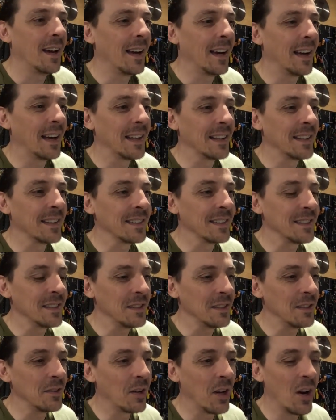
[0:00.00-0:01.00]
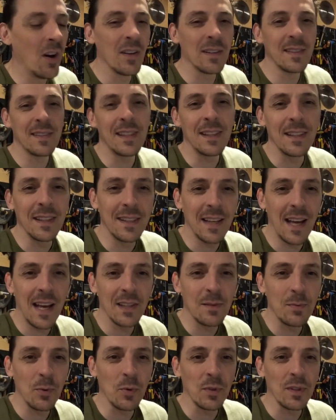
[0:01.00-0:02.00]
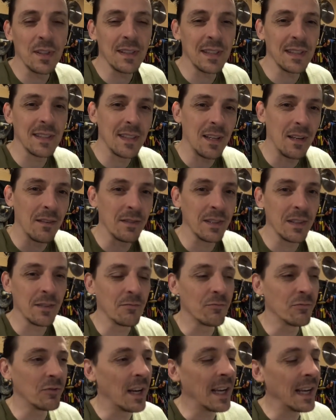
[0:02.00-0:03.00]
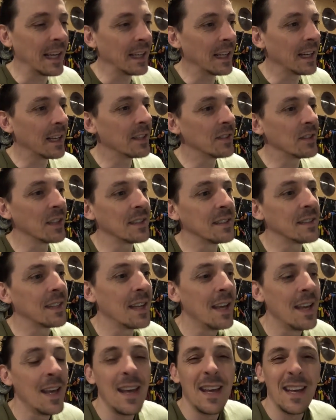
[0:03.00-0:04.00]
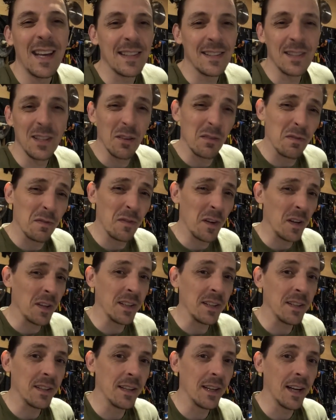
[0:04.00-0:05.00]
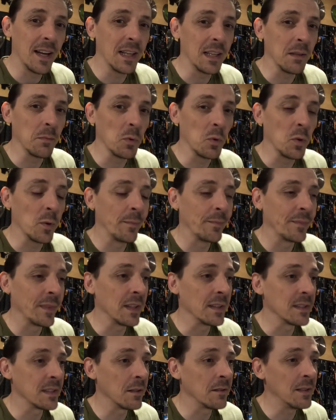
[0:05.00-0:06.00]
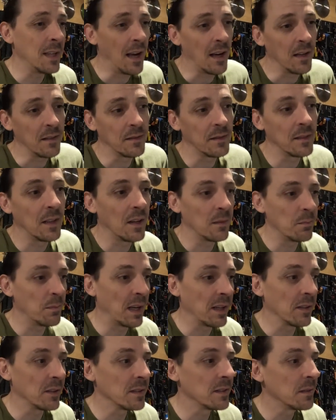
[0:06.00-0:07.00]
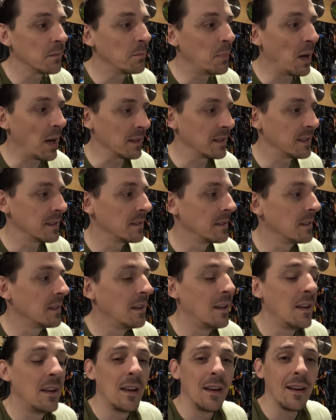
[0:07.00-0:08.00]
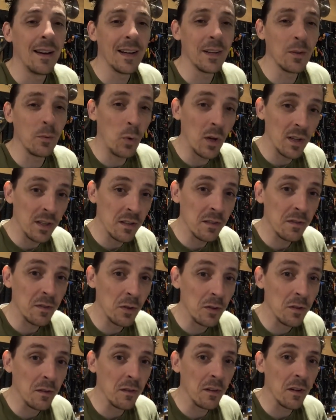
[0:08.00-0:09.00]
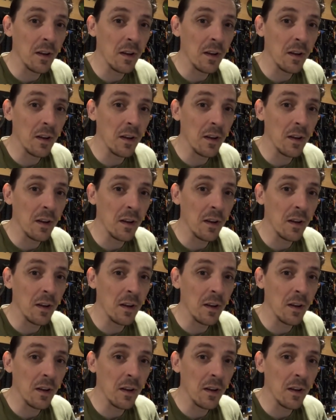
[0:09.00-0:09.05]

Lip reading: and you can't see the dashboard because it's covered in rain, and it's no fun anymore. And so I bailed. But I had a wonderful